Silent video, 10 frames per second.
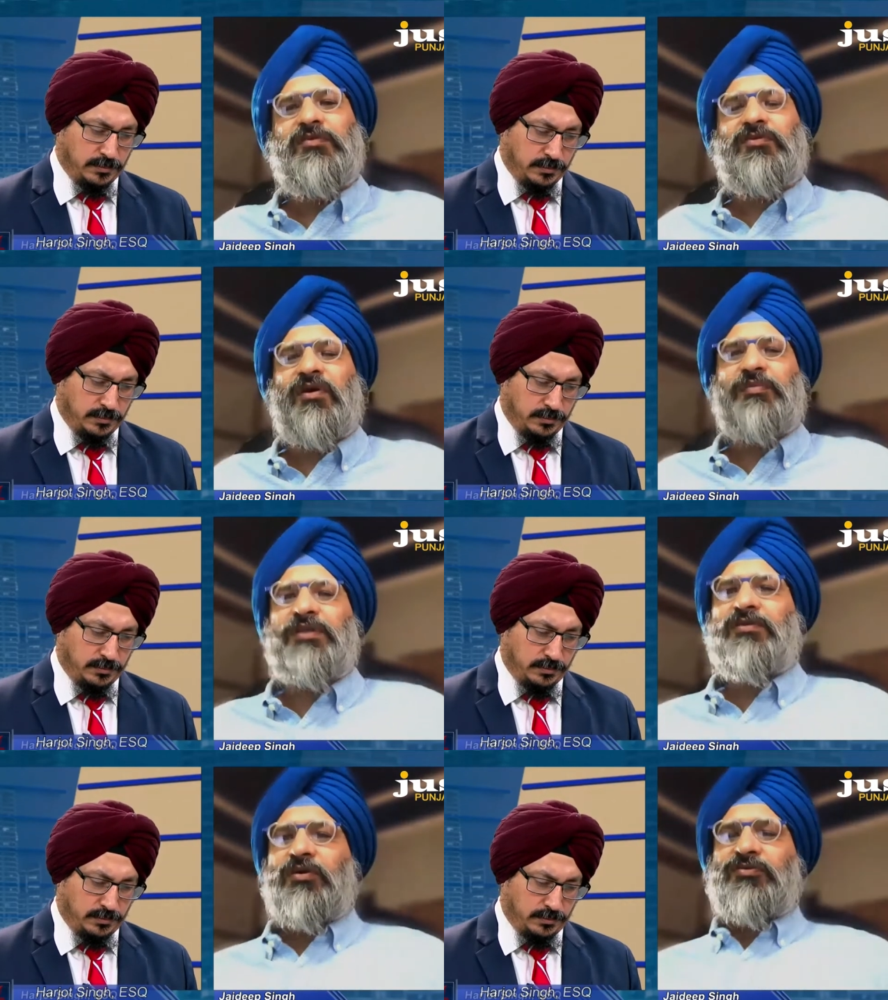Speaker 1: So I
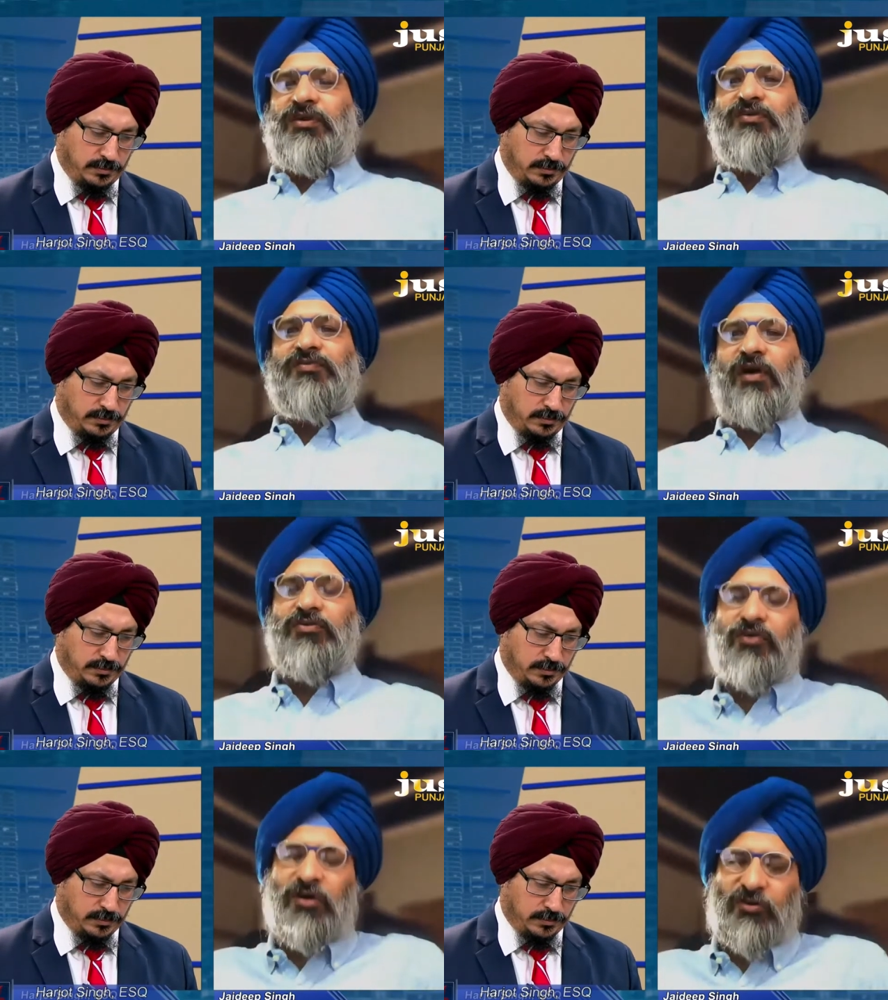mean, you know, Sikhs
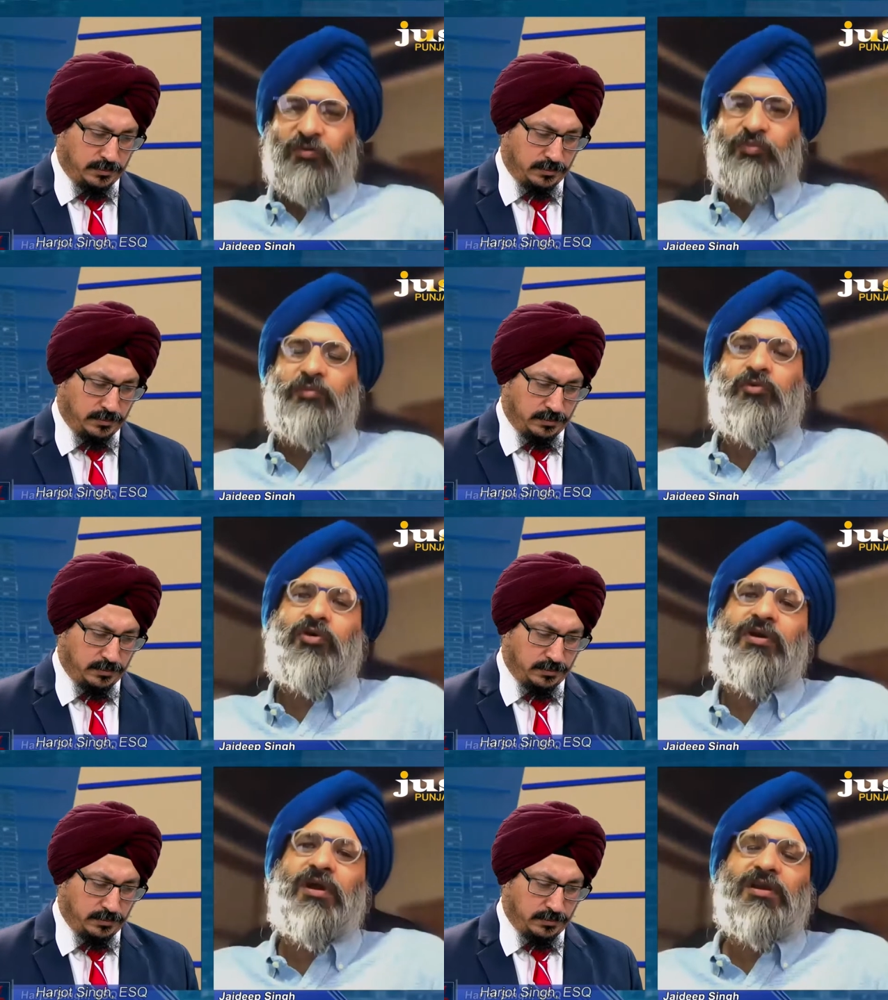have also gone to the Supreme
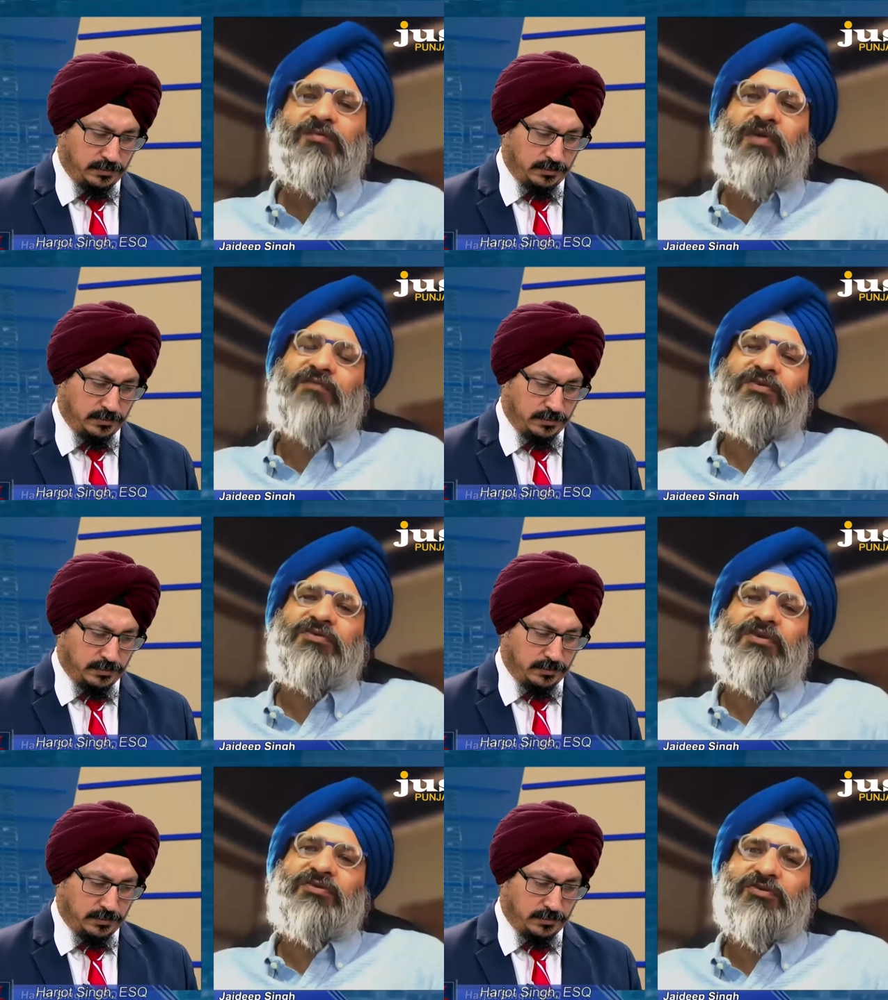Court to
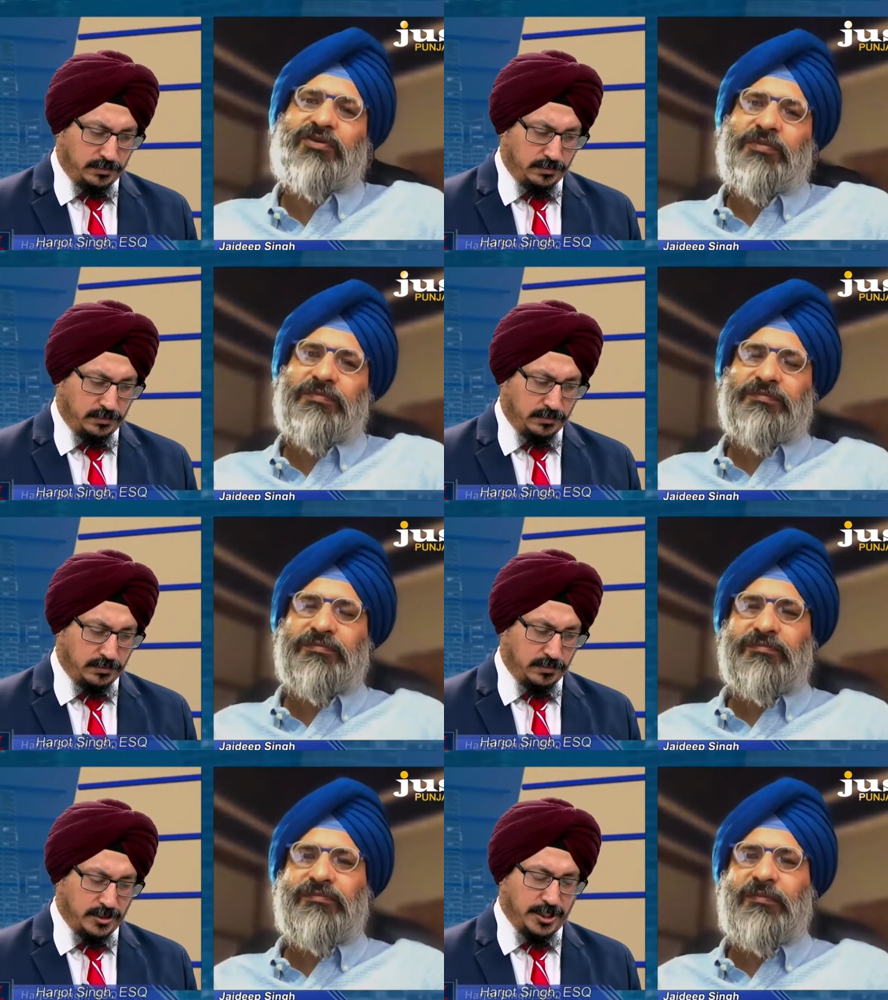fight for citizenship.
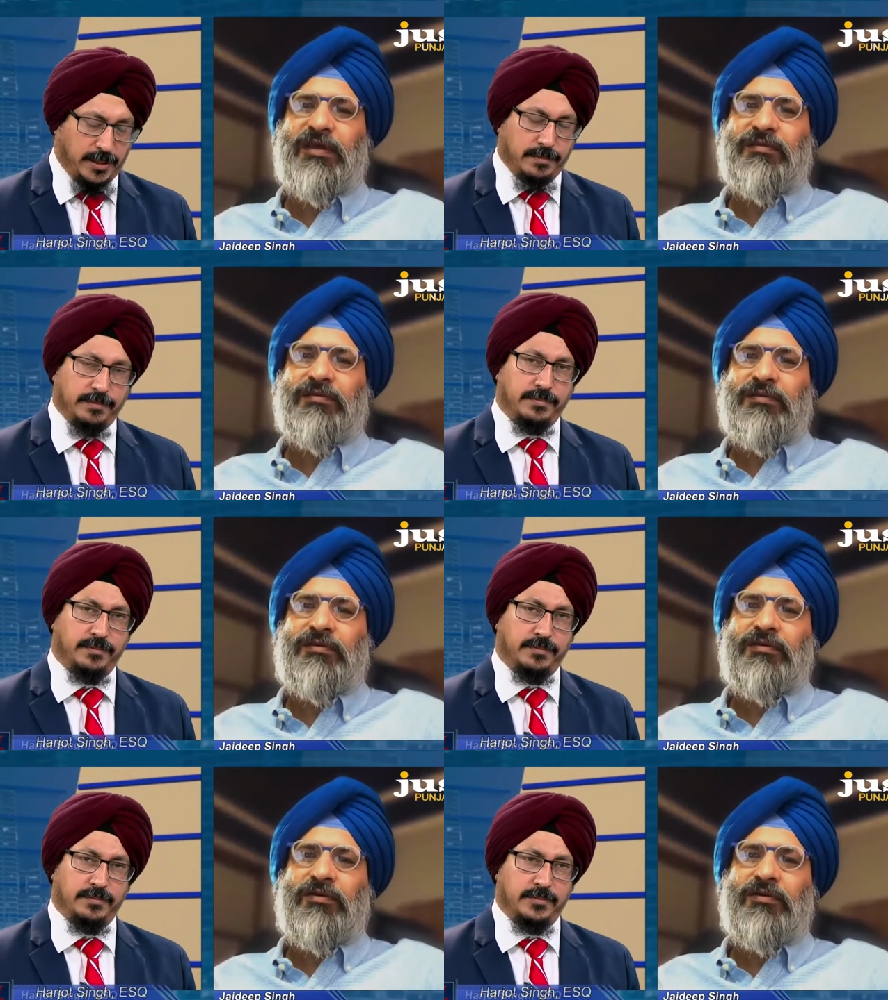G.
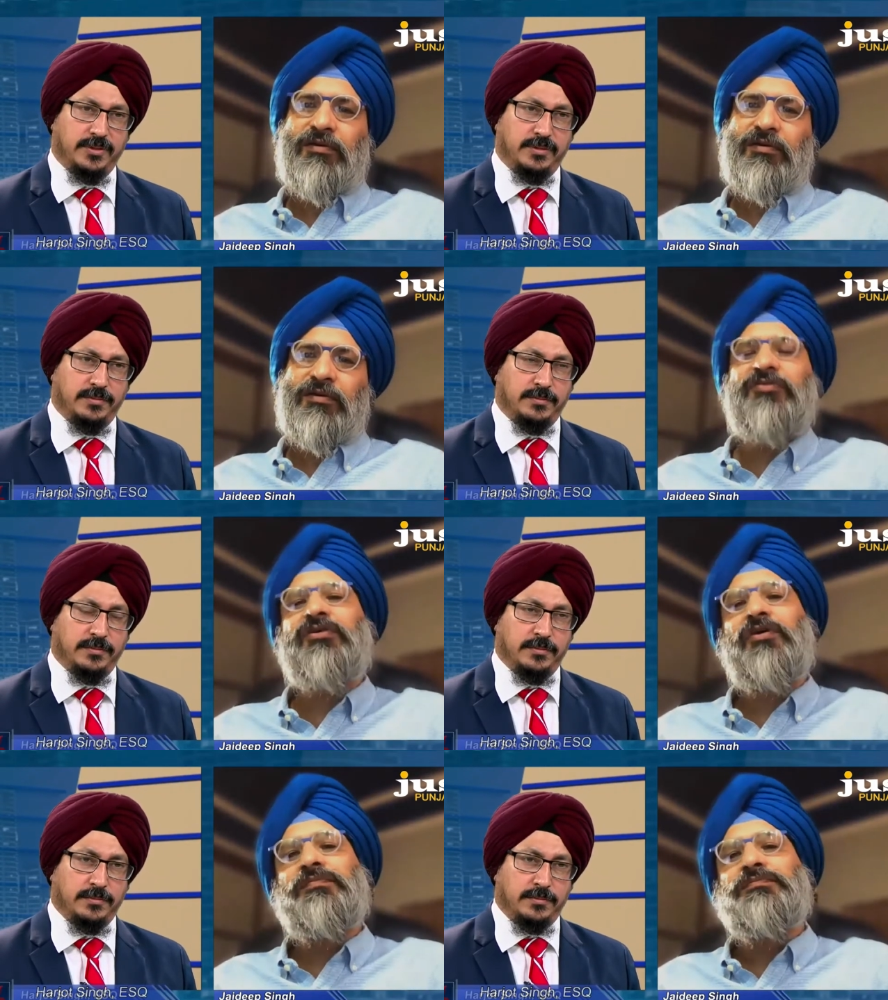over 100
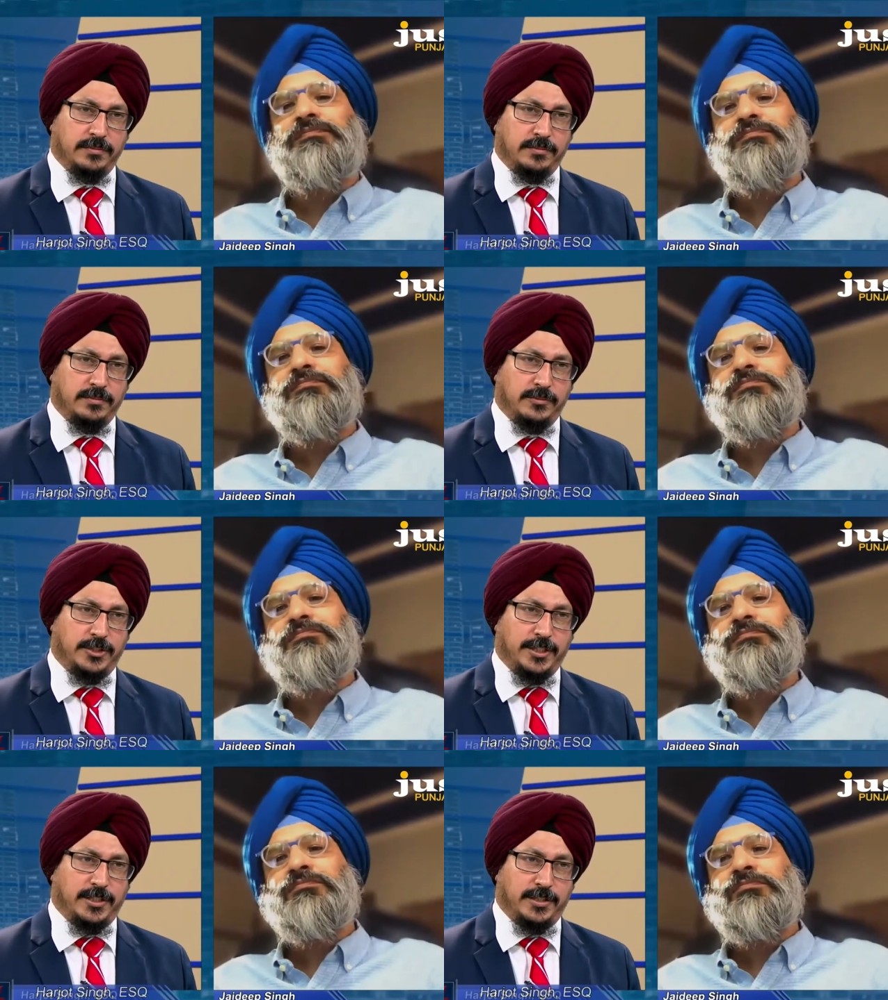years ago.
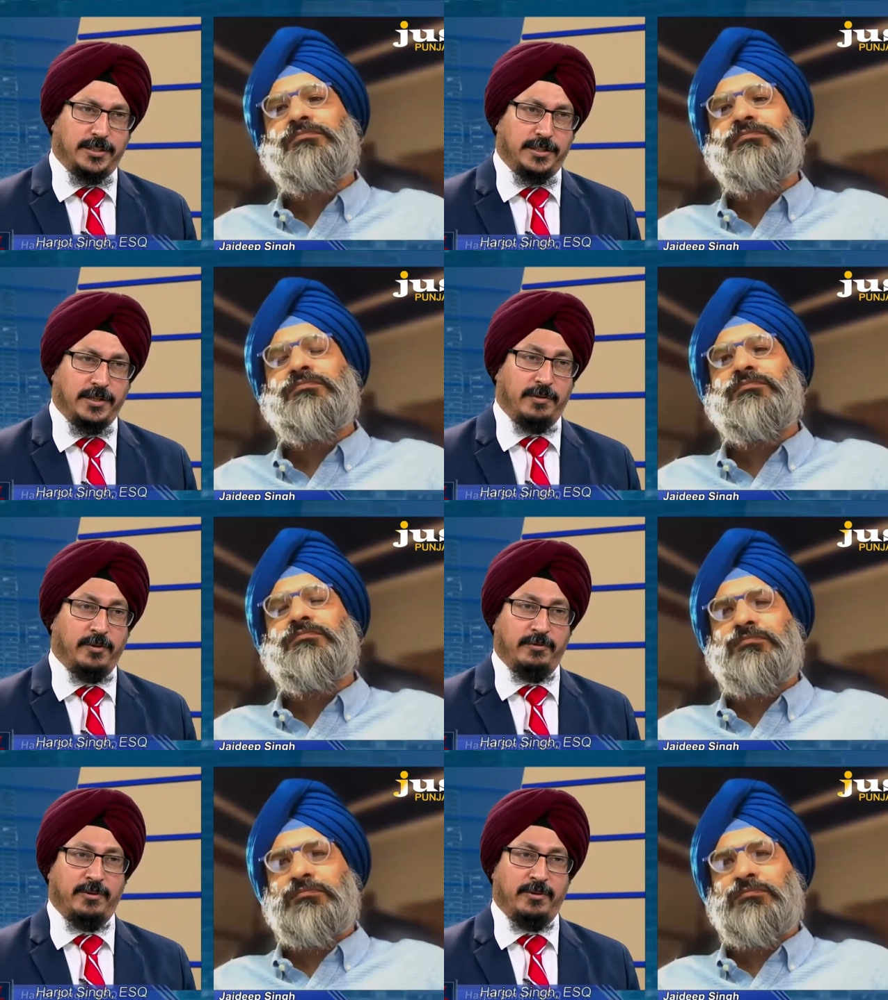
Speaker 2: G, G, G. Yeah, we, we